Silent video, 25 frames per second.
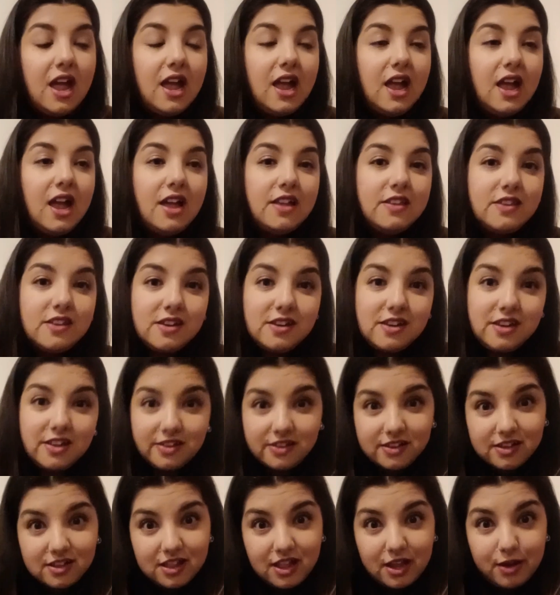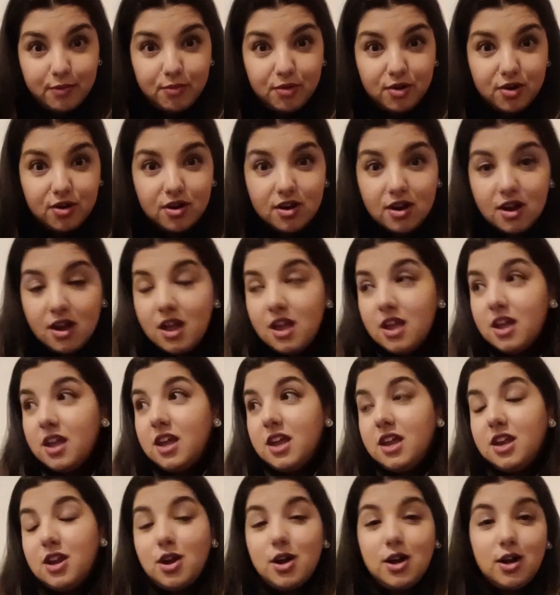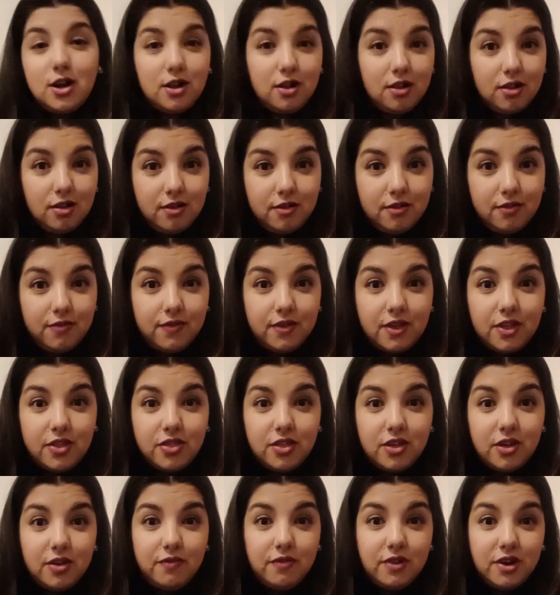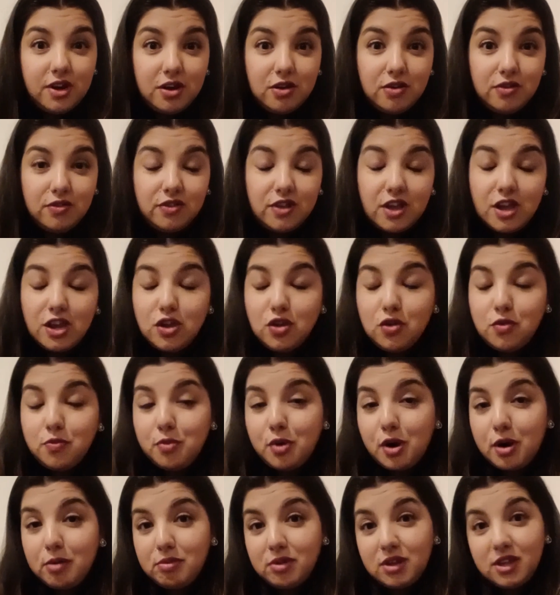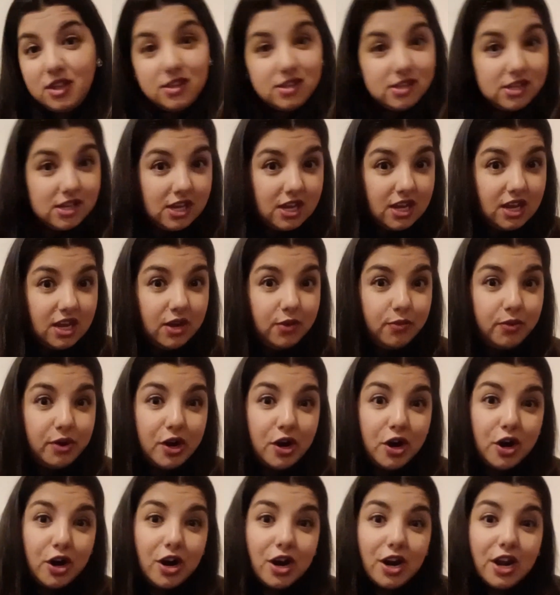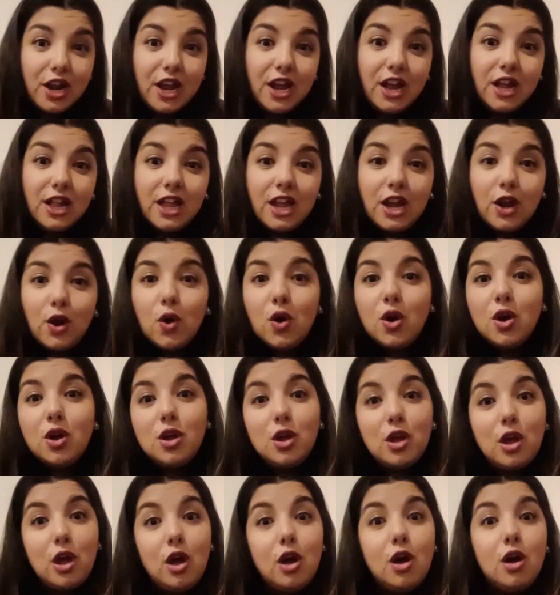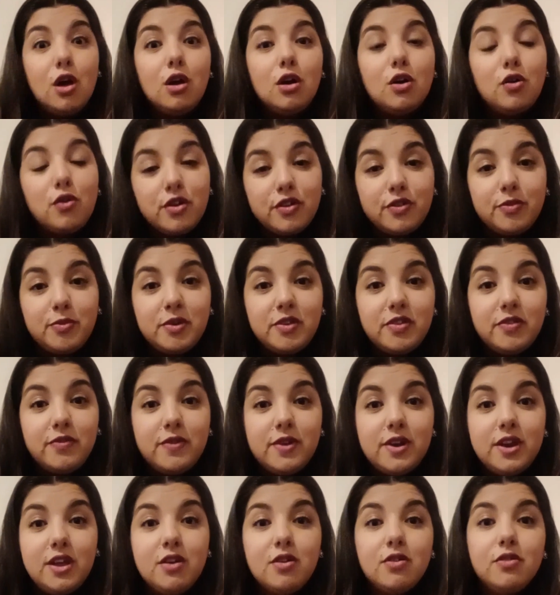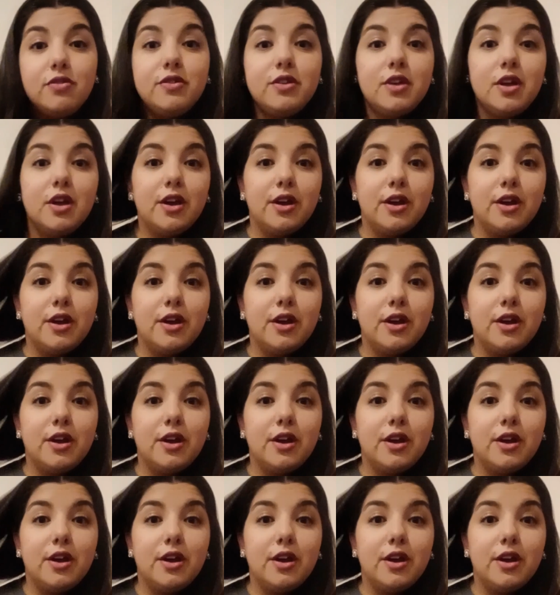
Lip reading: As a disclaimer, in all of the videos that you probably see regarding like Christmas videos,